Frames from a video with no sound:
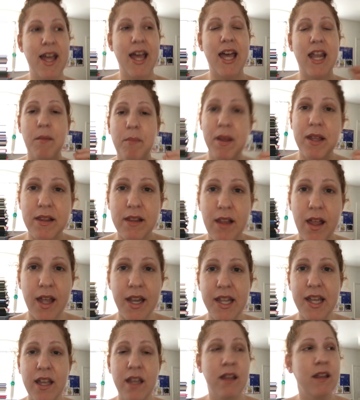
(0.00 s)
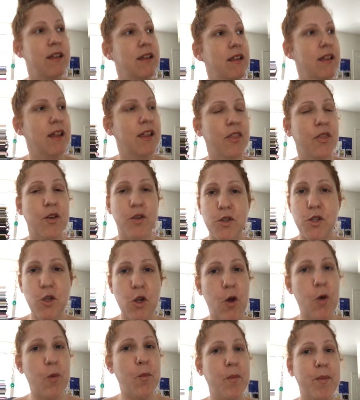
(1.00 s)
and I mean, honey, there's
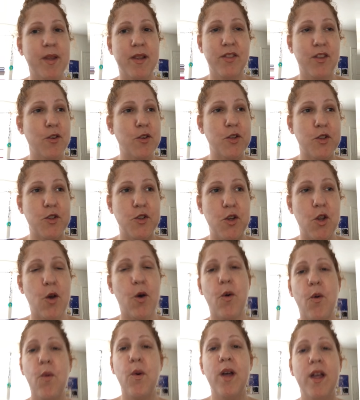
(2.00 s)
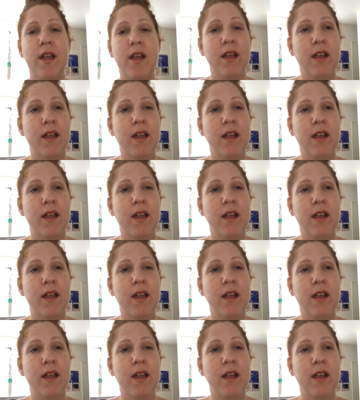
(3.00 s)
no